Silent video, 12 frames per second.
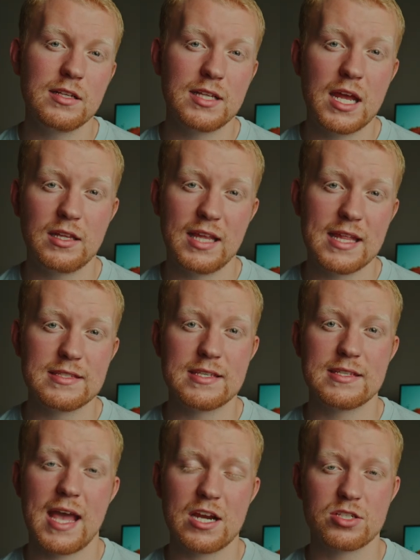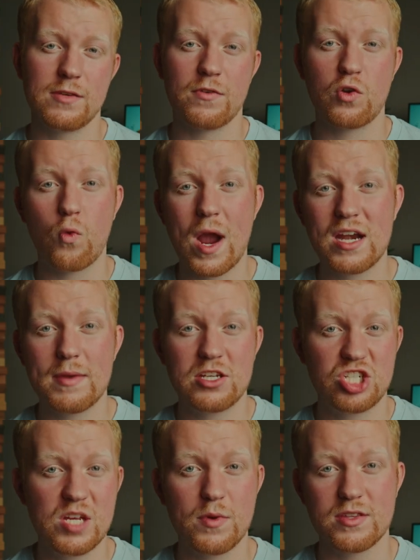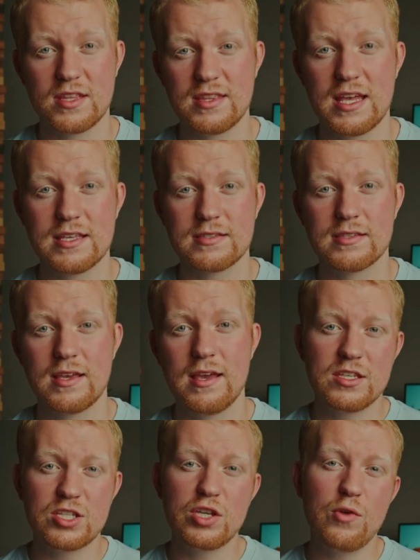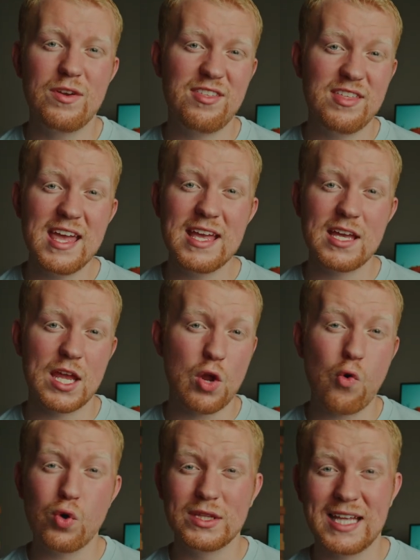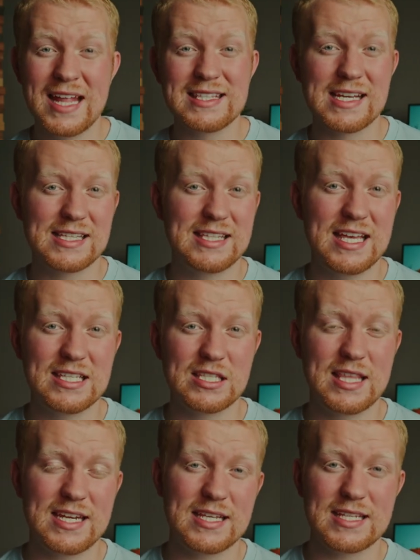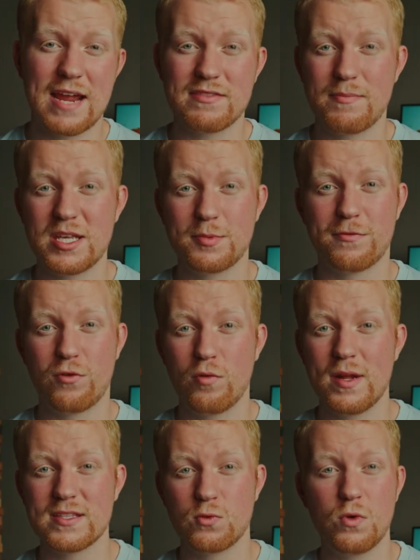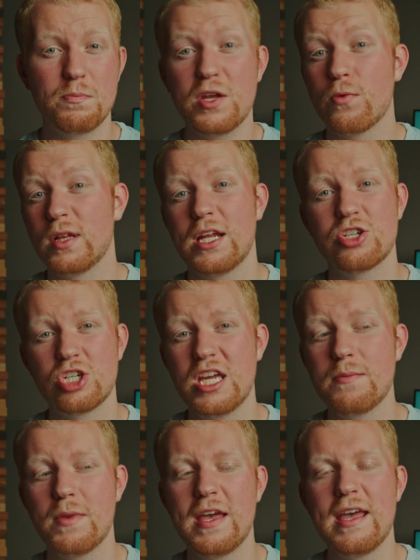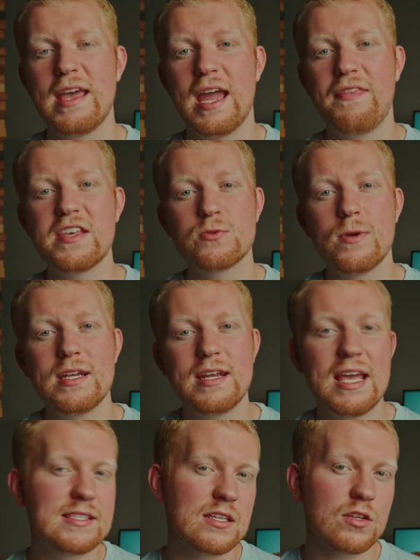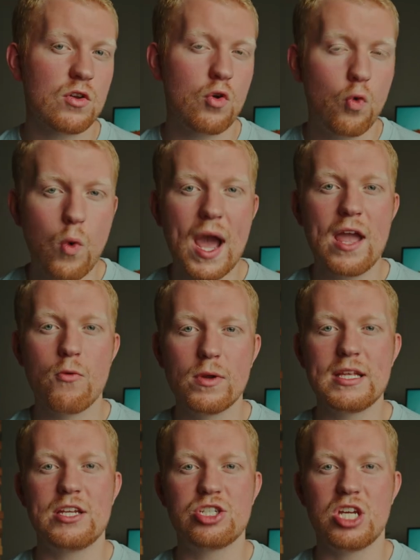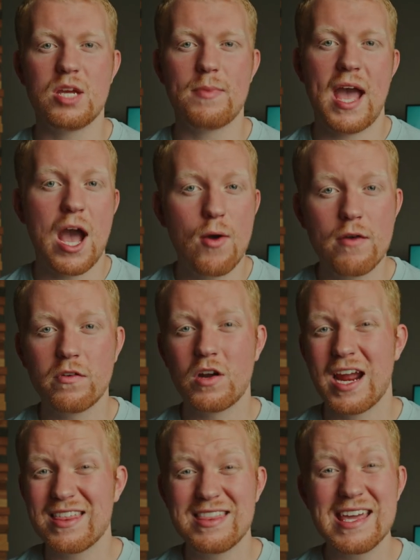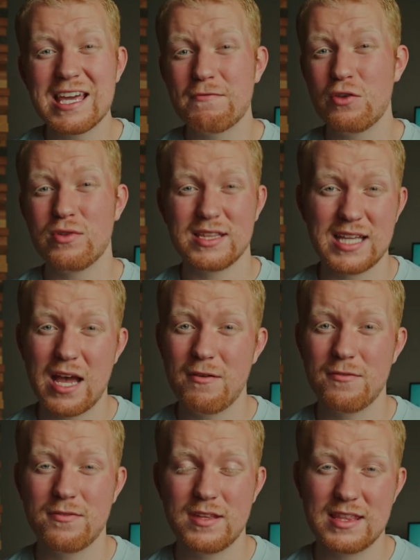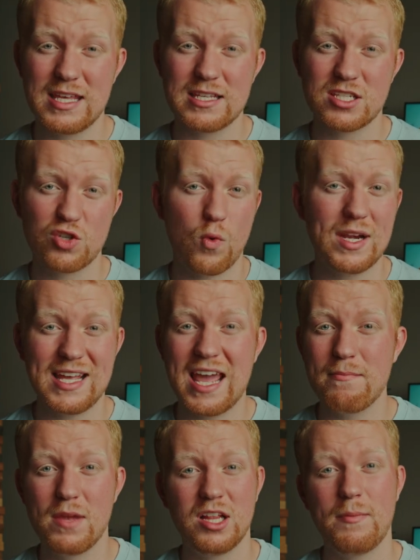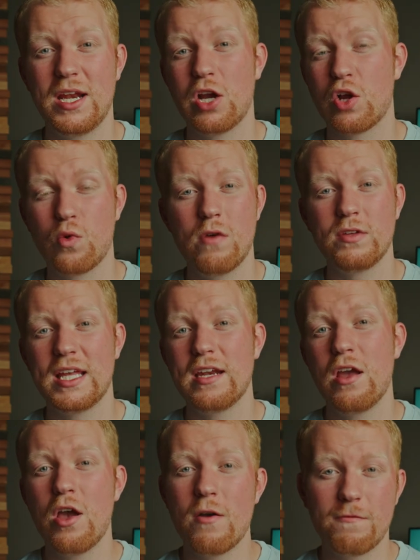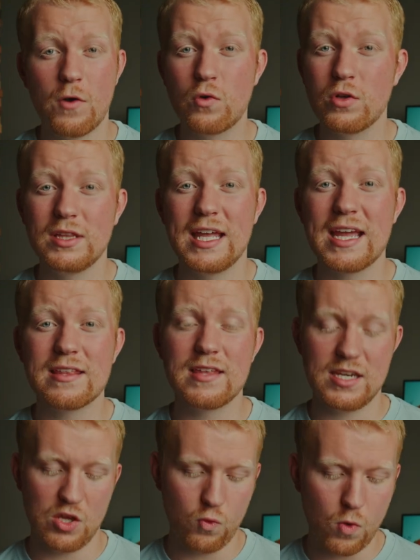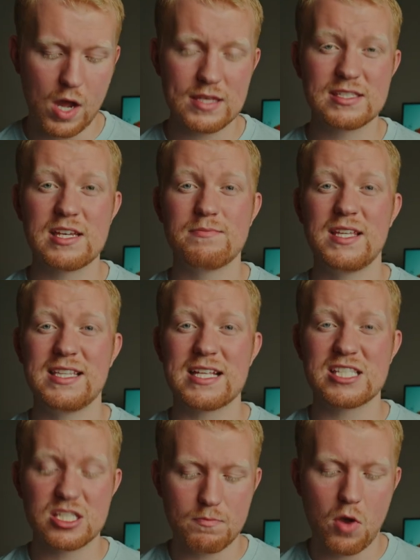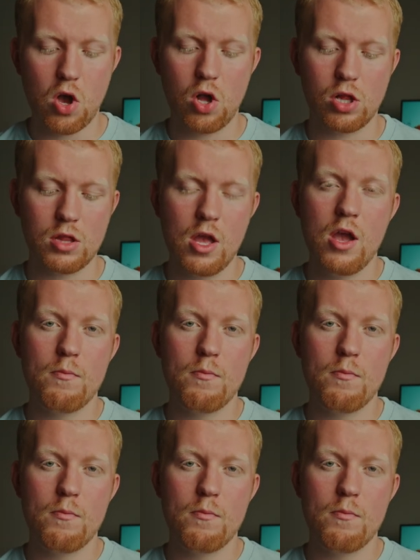a lot of lenses actually for quite a bit cheaper than this. So you would think an old lens like this that doesn't have the best performance would be really cheap, and this one isn't quite really cheap. However, I think if you love this 28mm equivalent focal length and you want something that's small,